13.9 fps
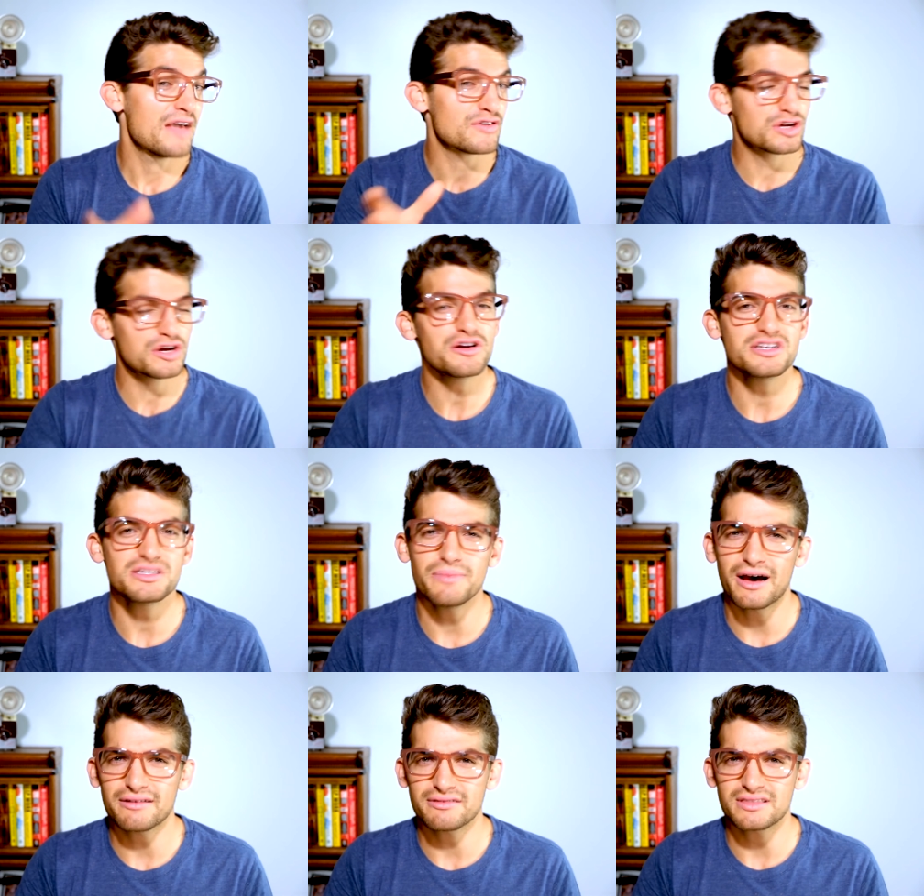if you're curious
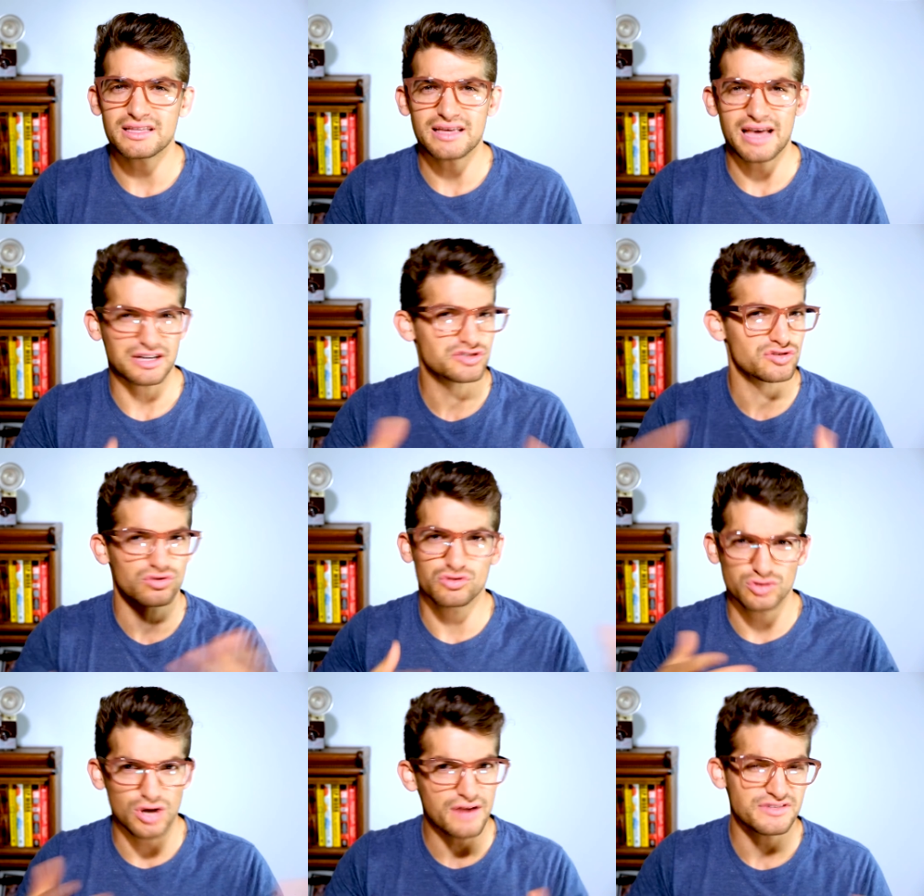about the
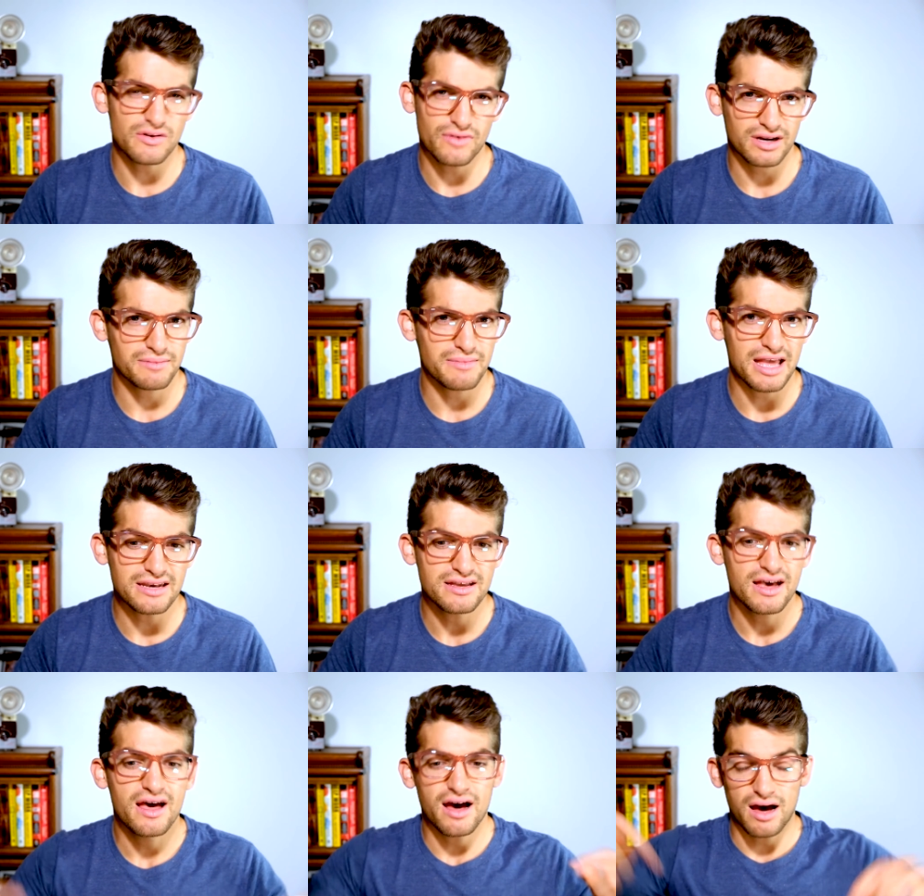external drives I recommend,
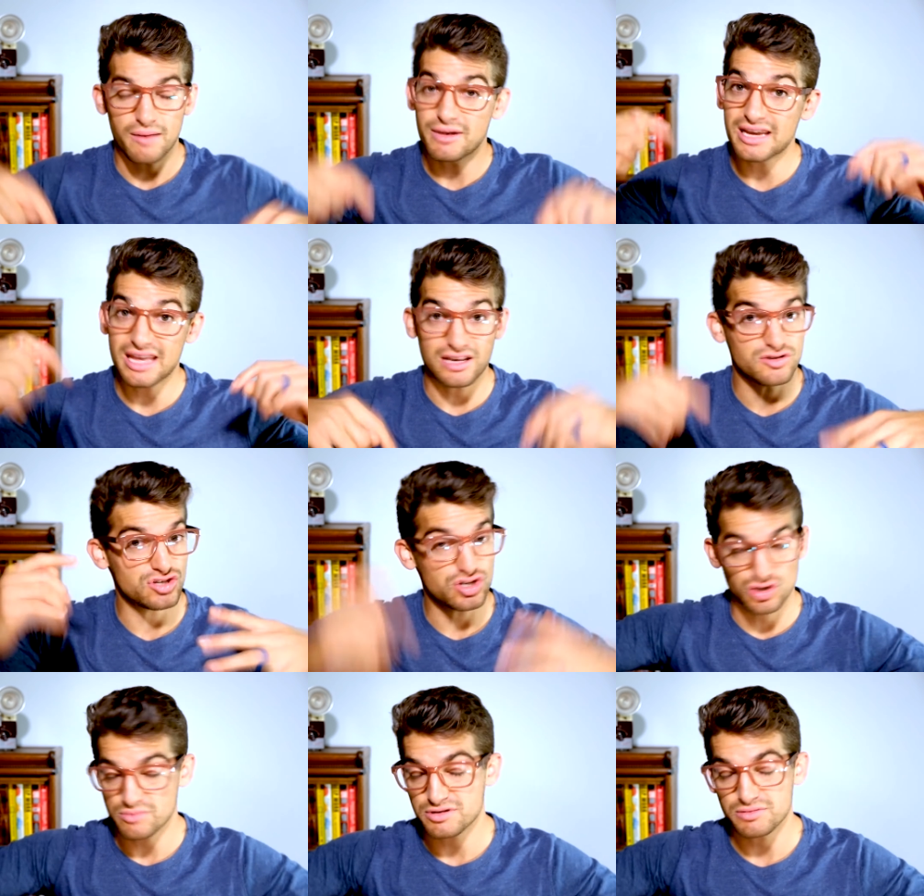um, again,
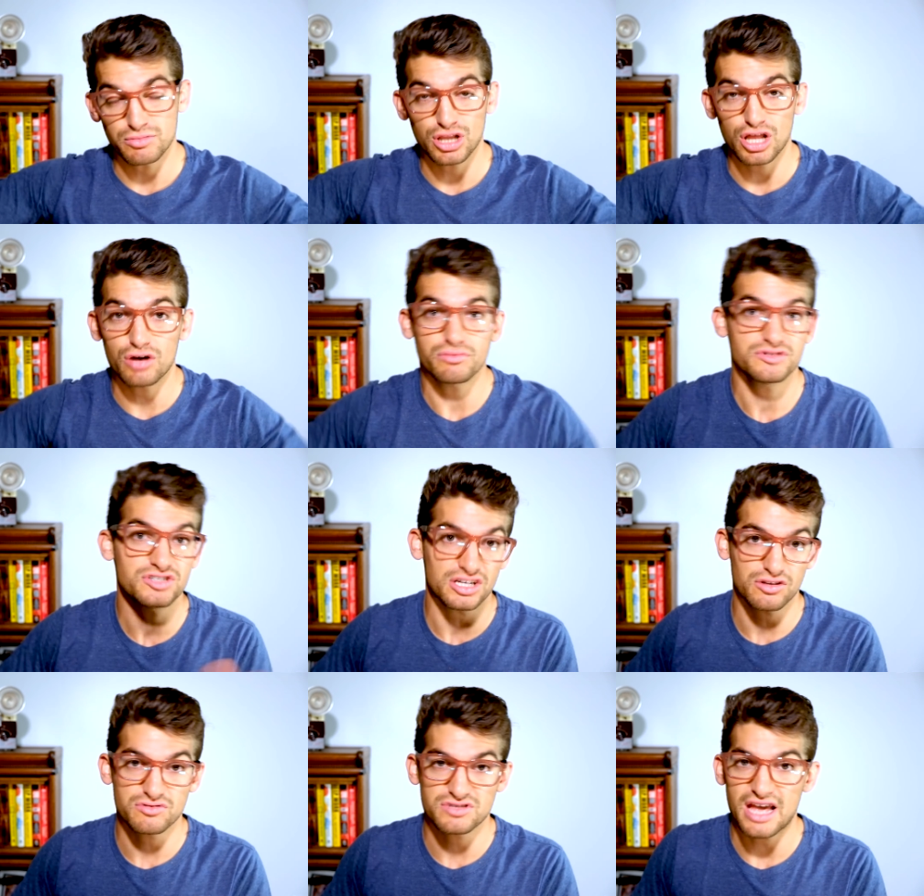description below.
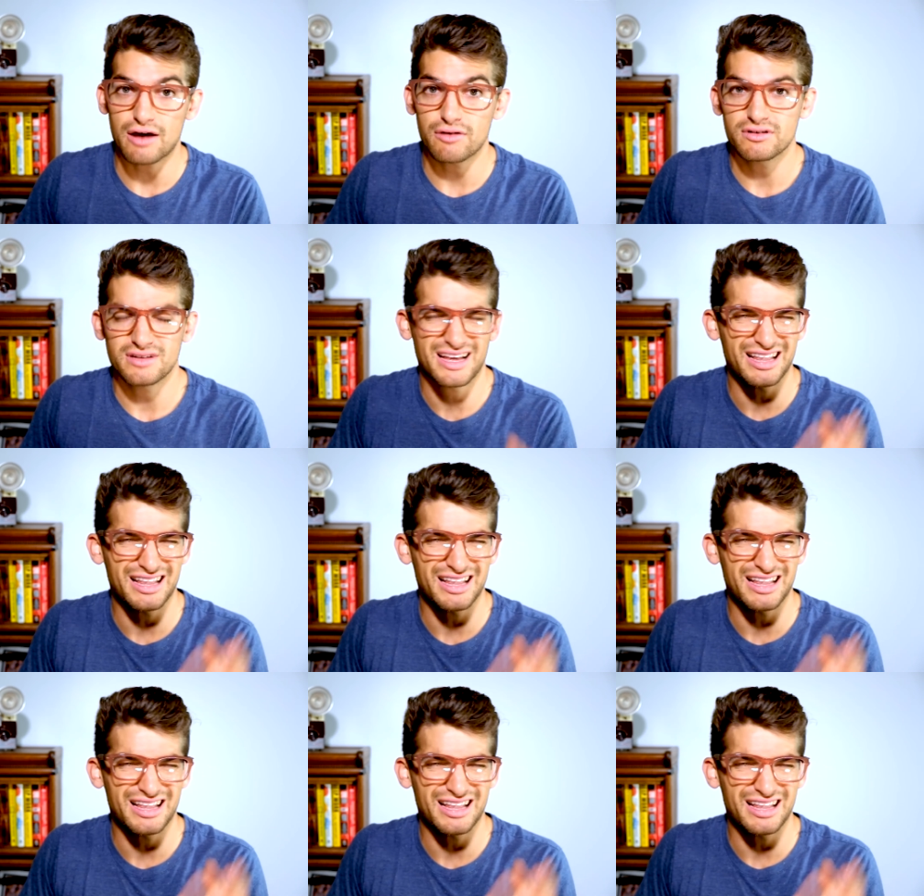Check those out.